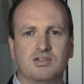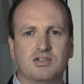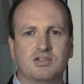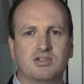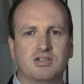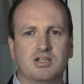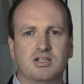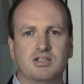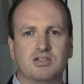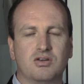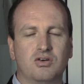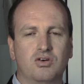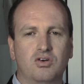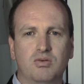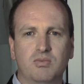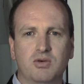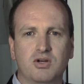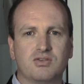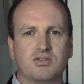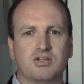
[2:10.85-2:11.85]
is
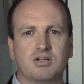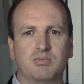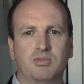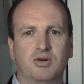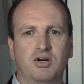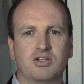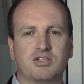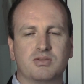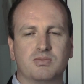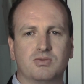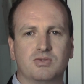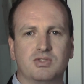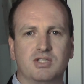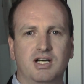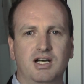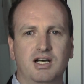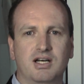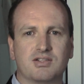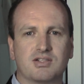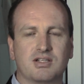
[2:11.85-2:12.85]
almost an impossible
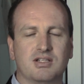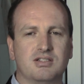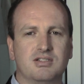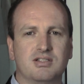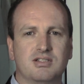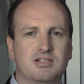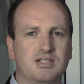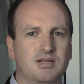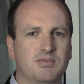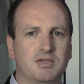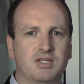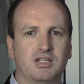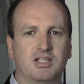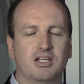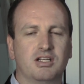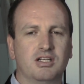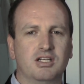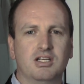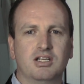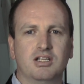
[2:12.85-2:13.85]
task, and it's just something
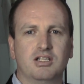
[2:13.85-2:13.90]
that